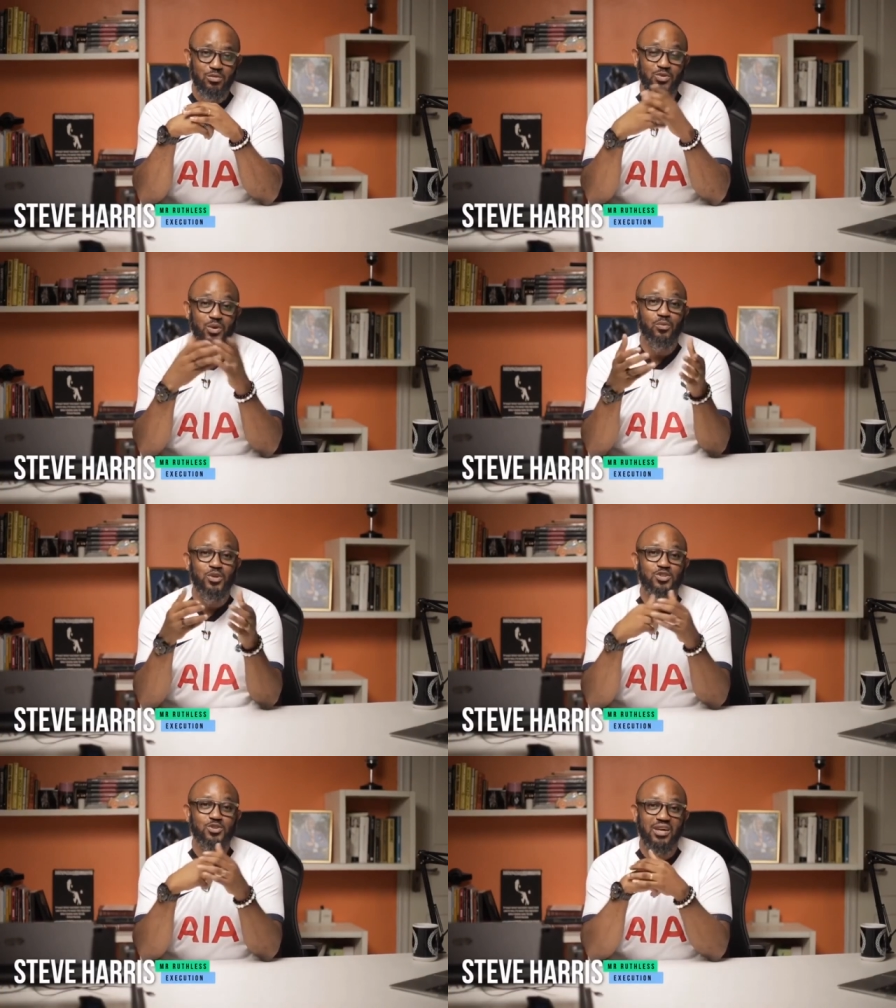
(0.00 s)
So I
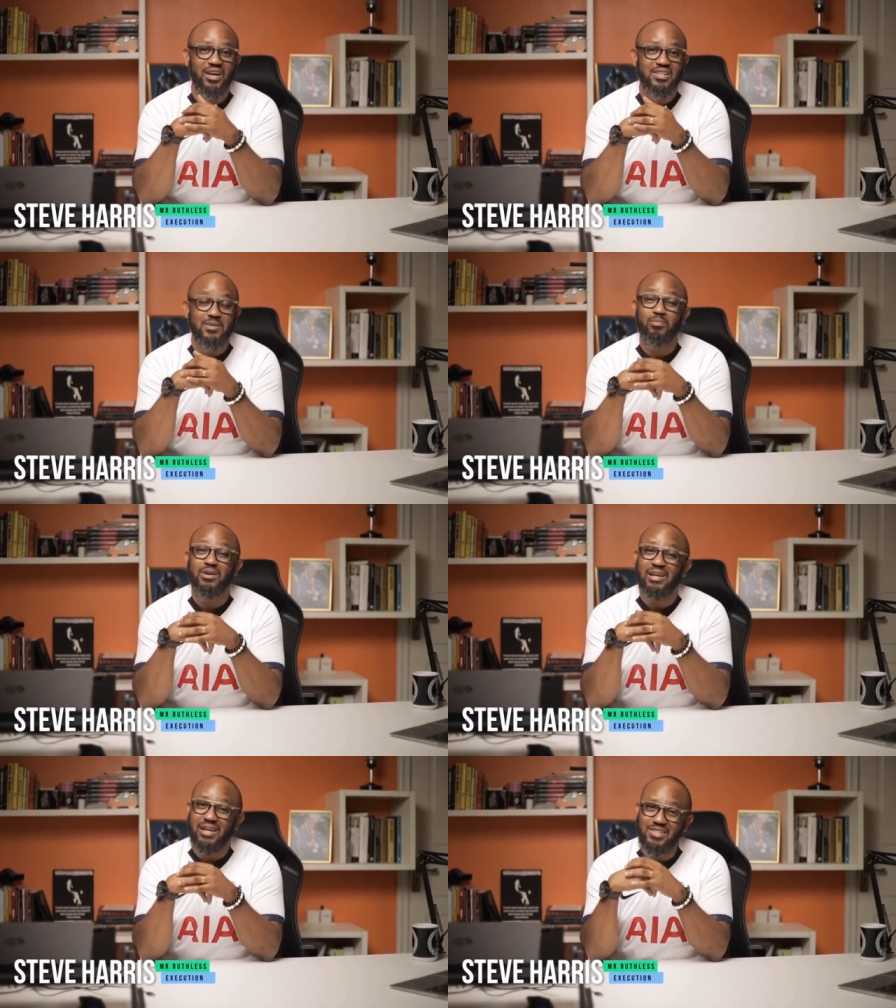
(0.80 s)
wish you guys
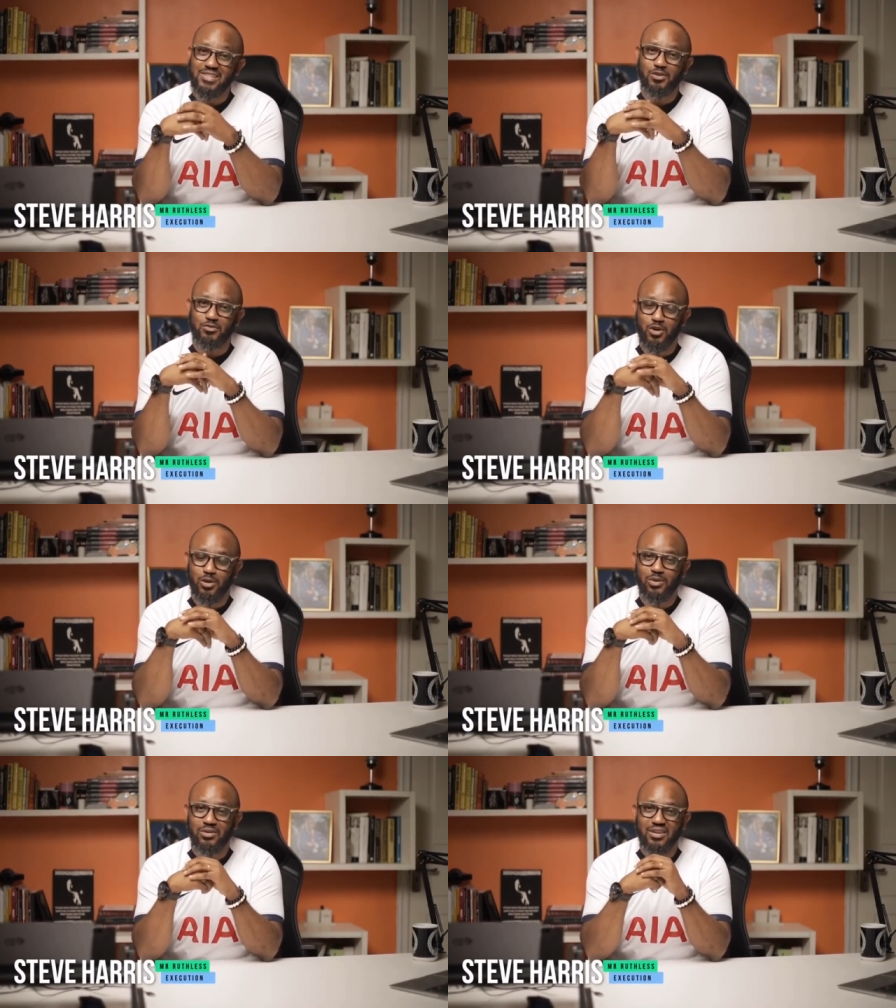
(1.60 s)
plenty of
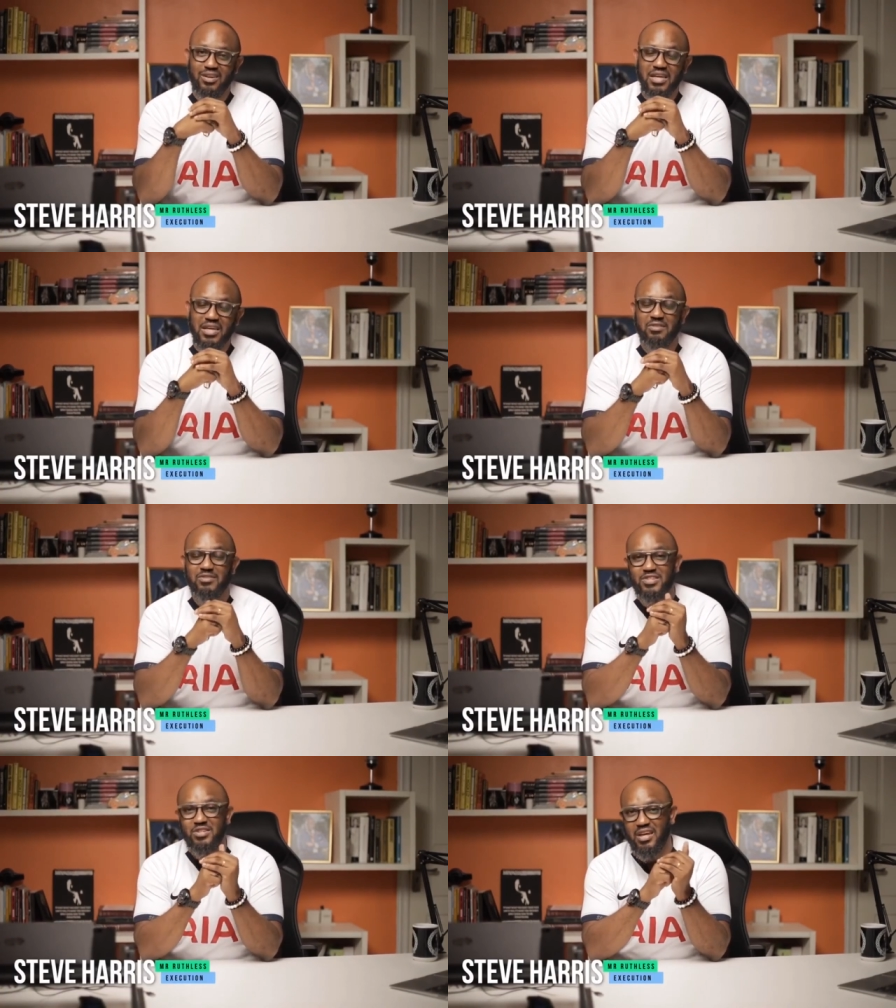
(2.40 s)
trouble even
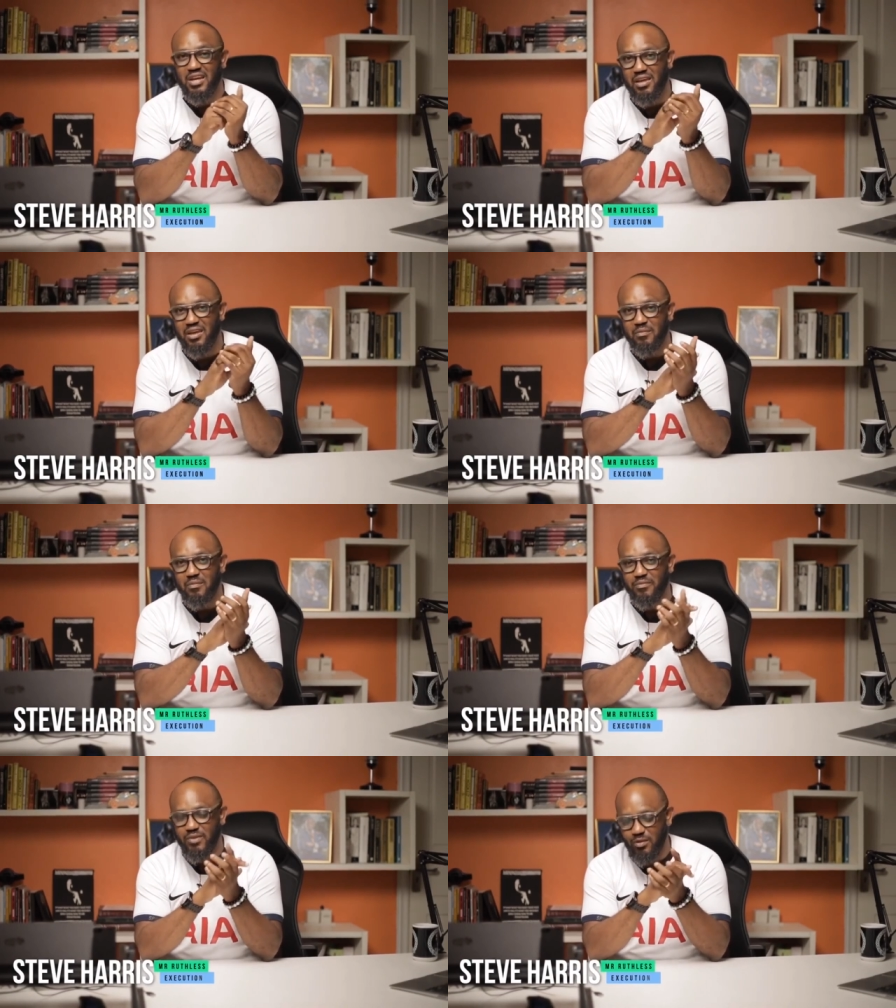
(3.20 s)
as you get ahead.
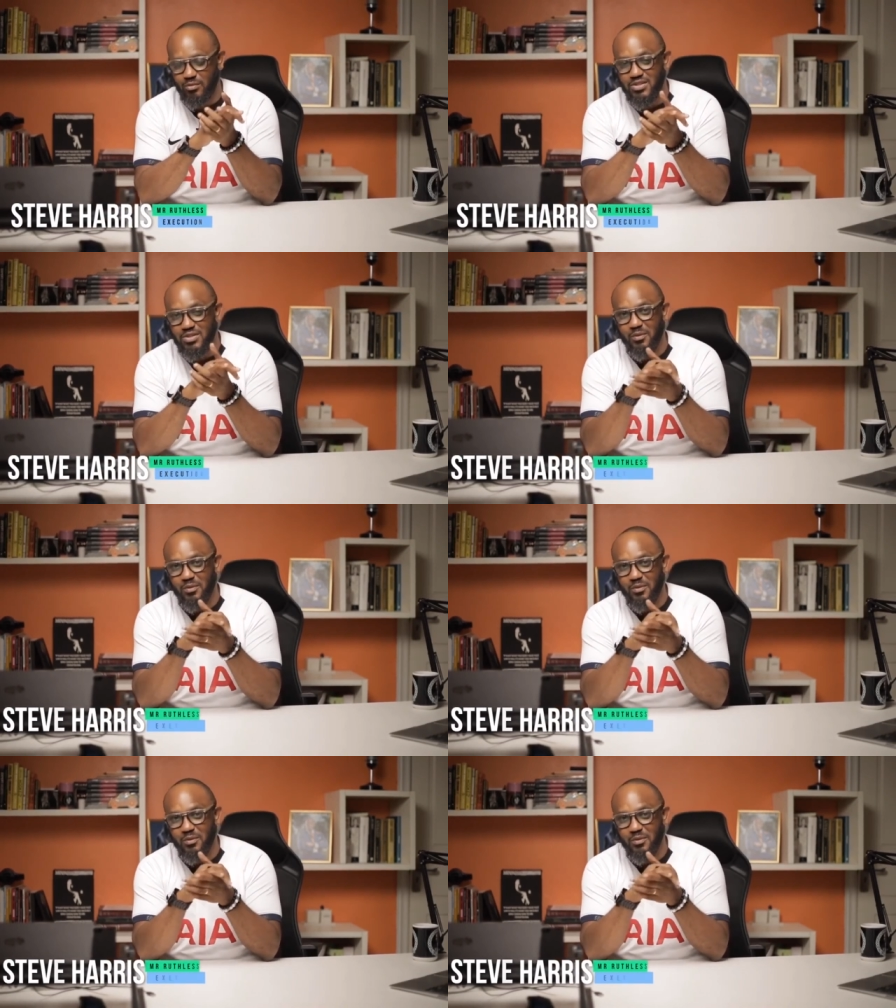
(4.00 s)
God bless